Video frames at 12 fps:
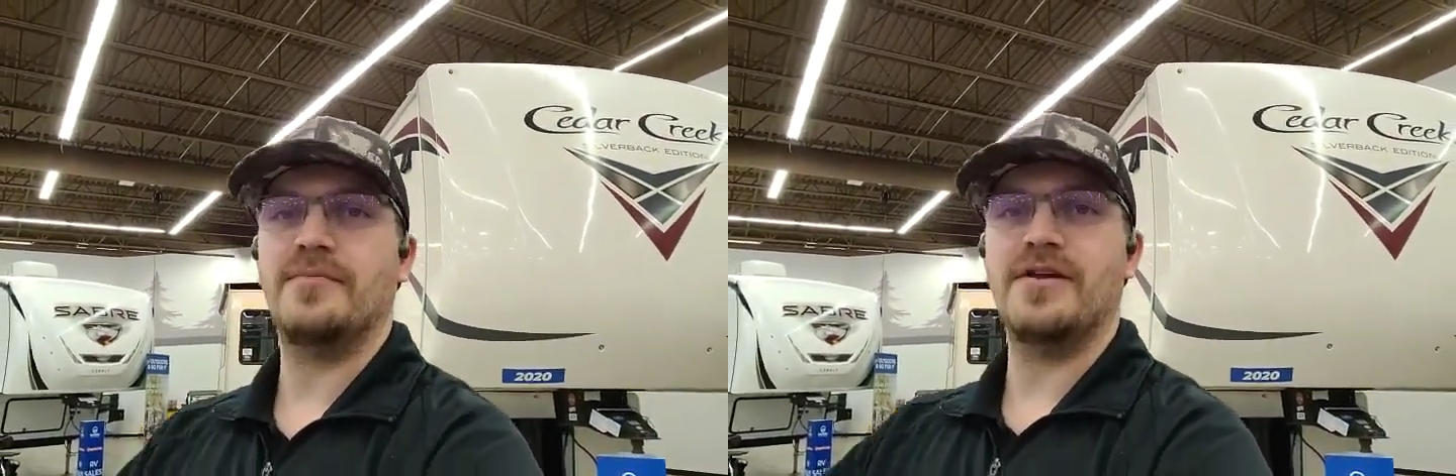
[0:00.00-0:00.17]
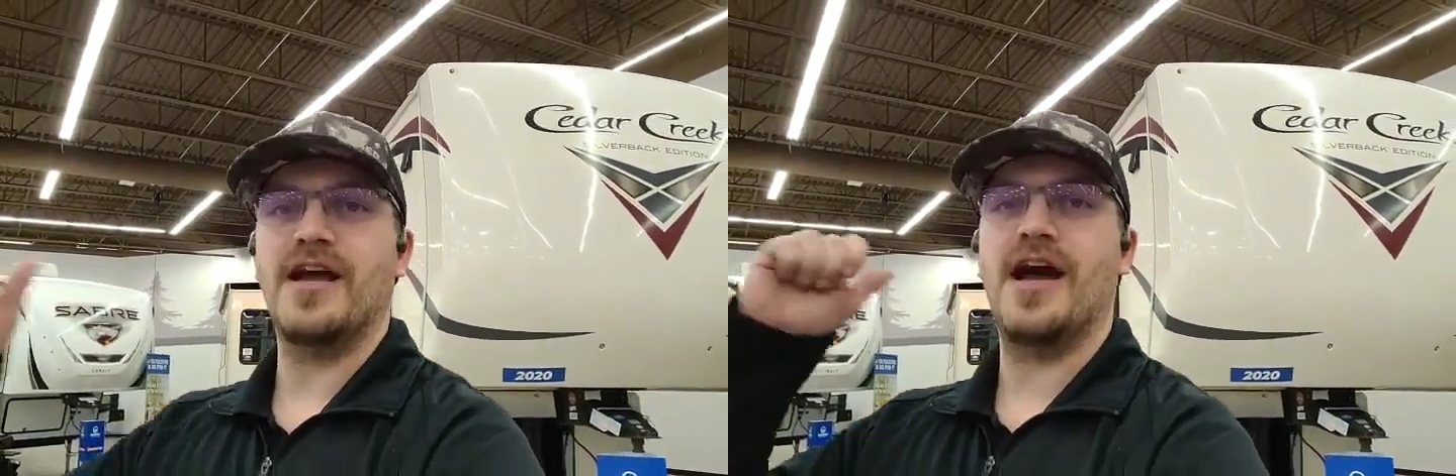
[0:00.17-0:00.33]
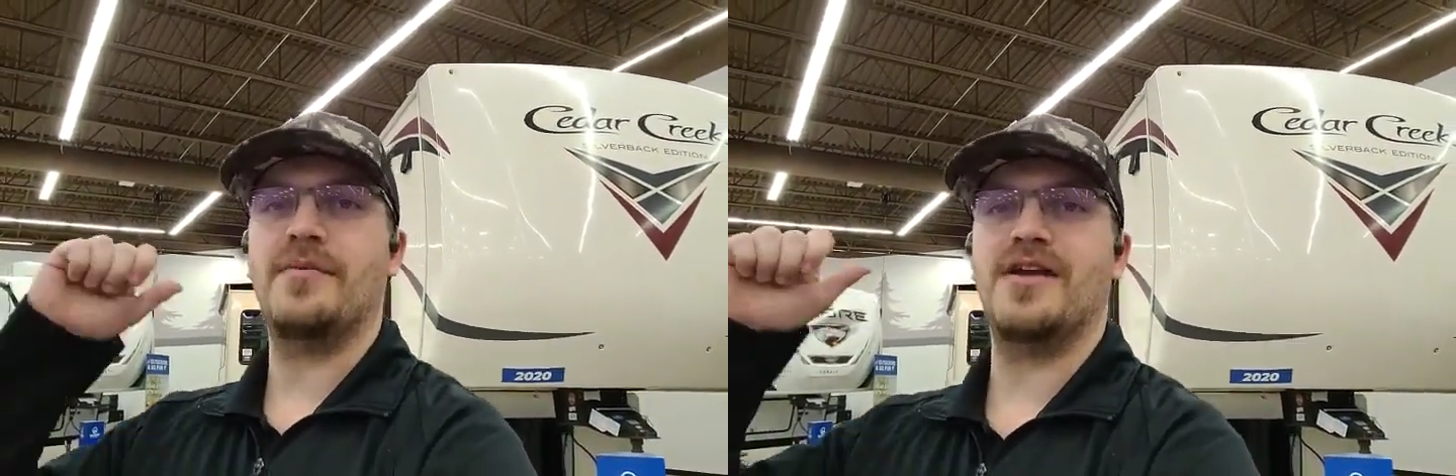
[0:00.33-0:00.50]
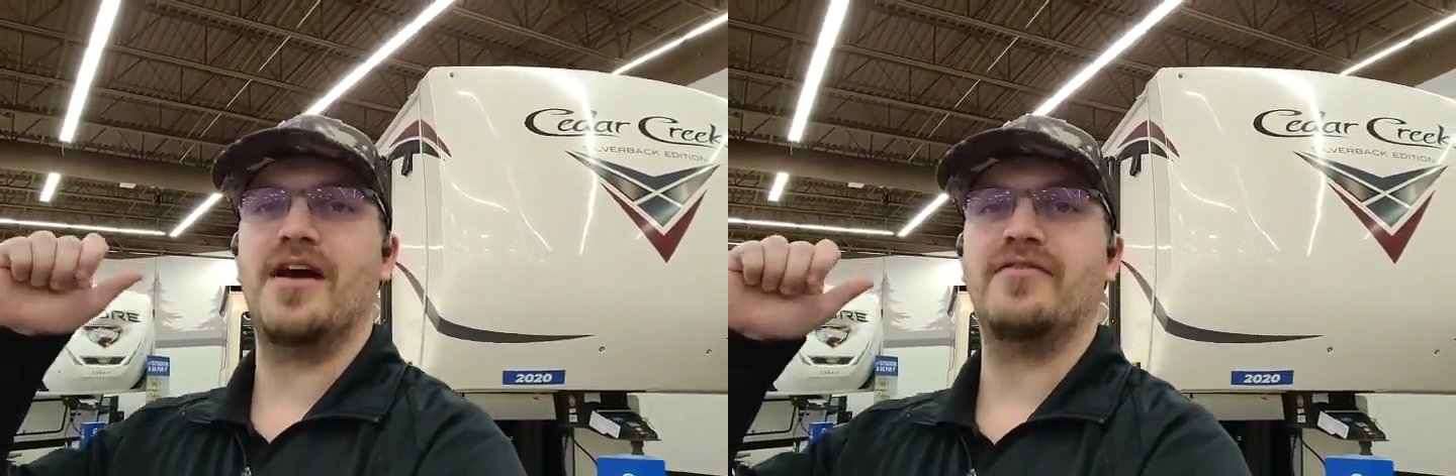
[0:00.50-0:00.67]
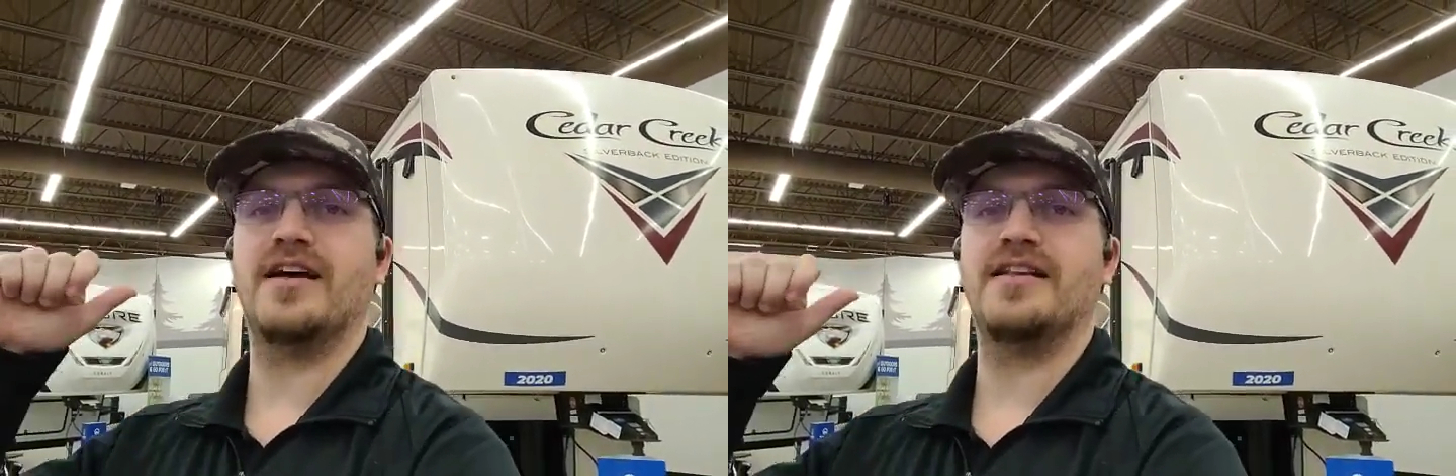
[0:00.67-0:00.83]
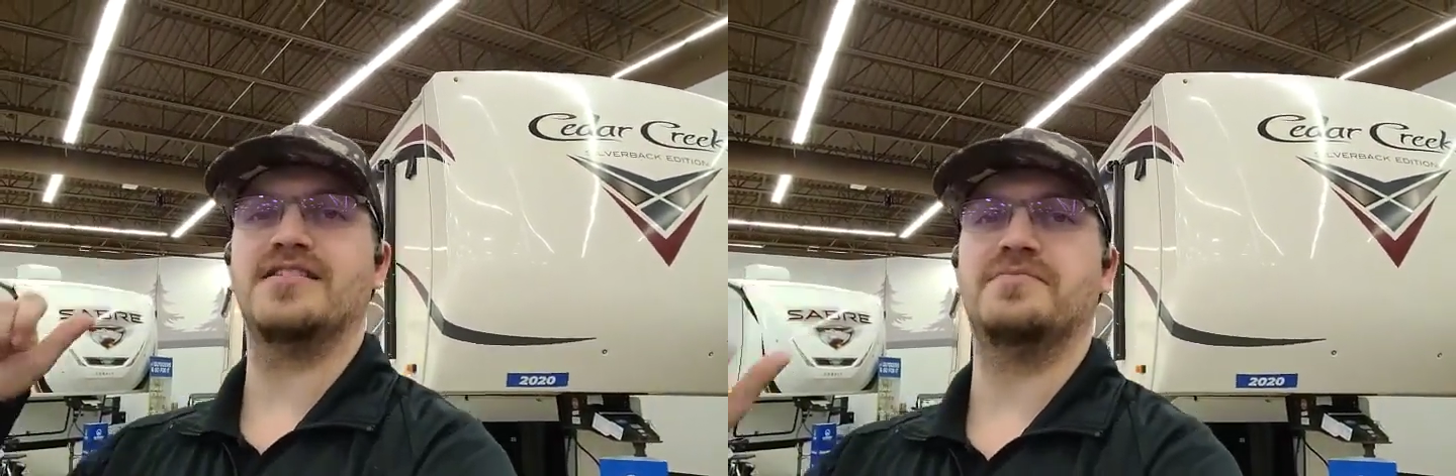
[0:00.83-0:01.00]
Behind me, I've
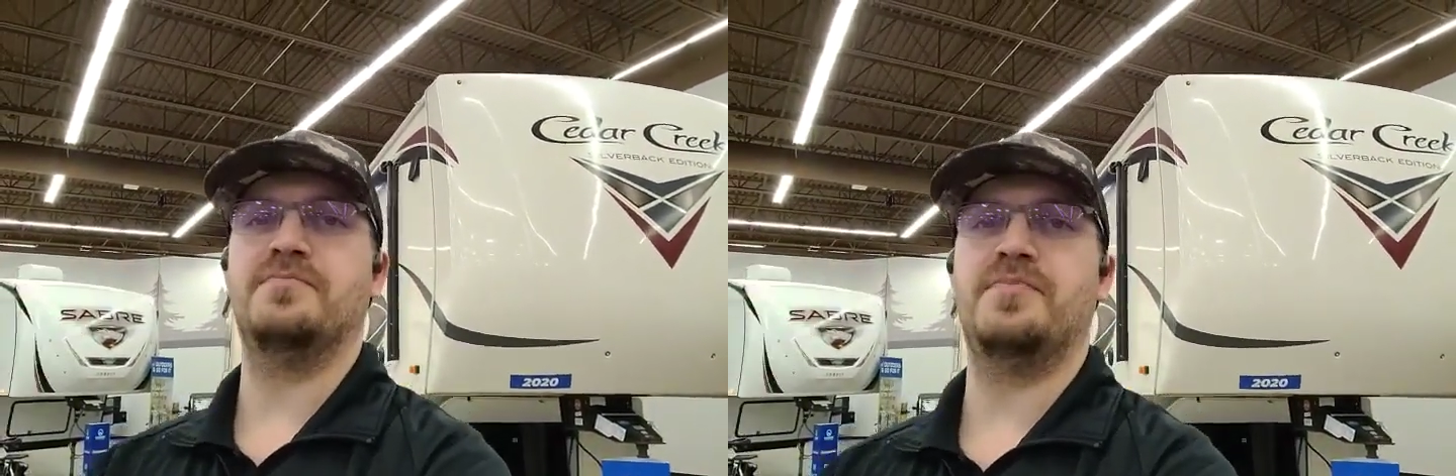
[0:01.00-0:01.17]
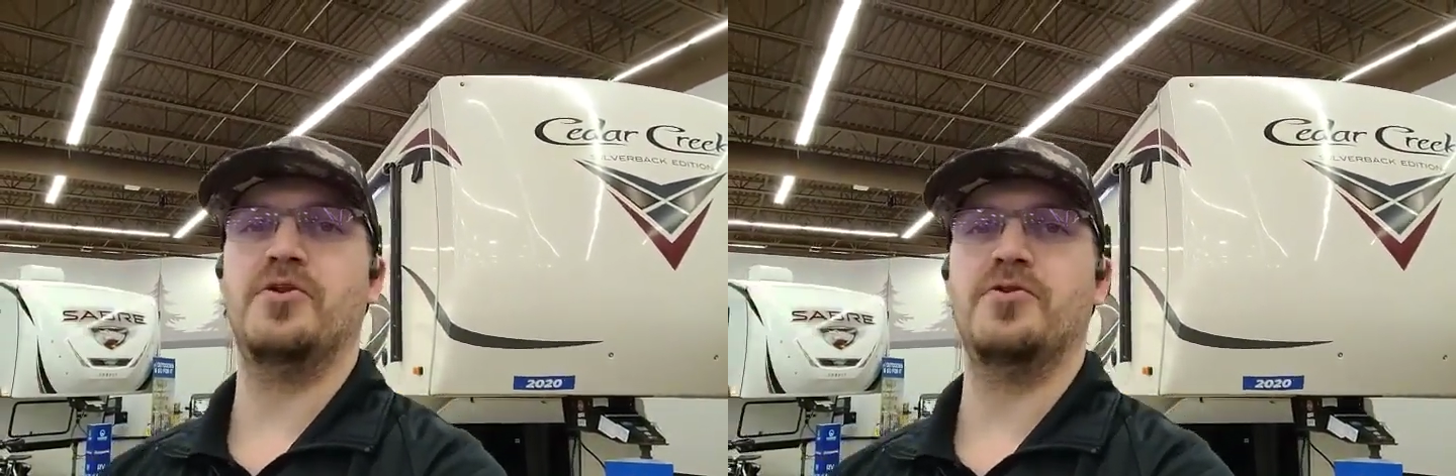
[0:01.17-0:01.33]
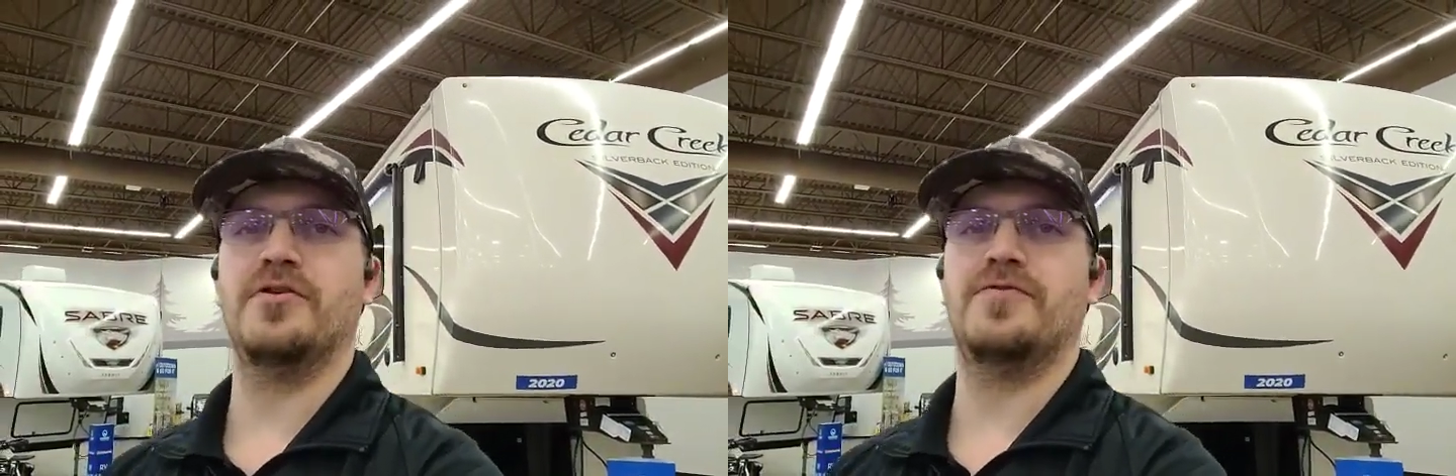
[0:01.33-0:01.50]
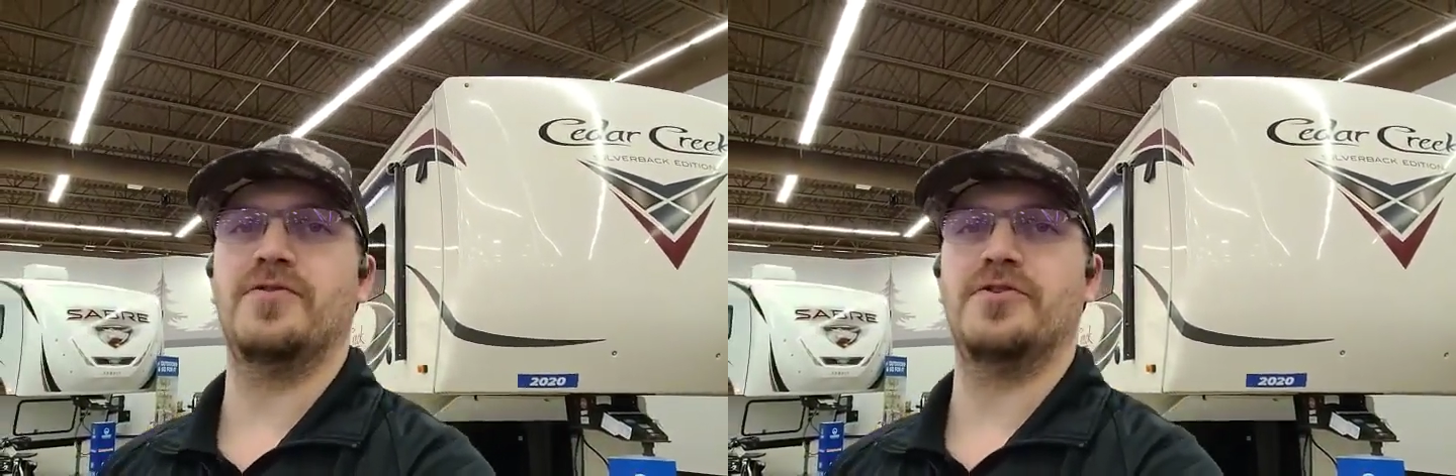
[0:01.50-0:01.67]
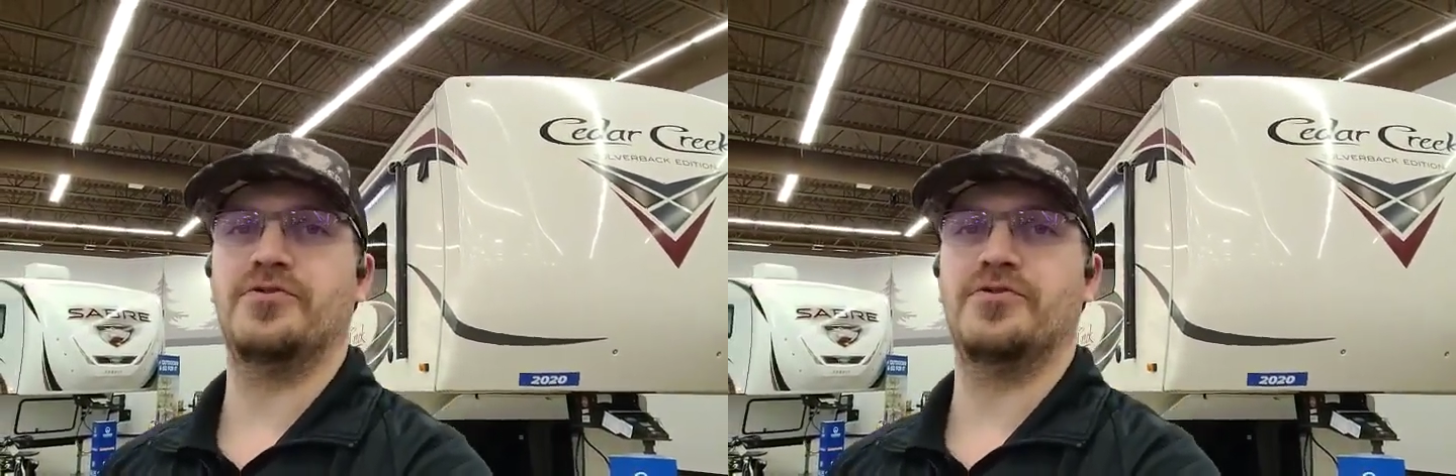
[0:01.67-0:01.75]
got this beautiful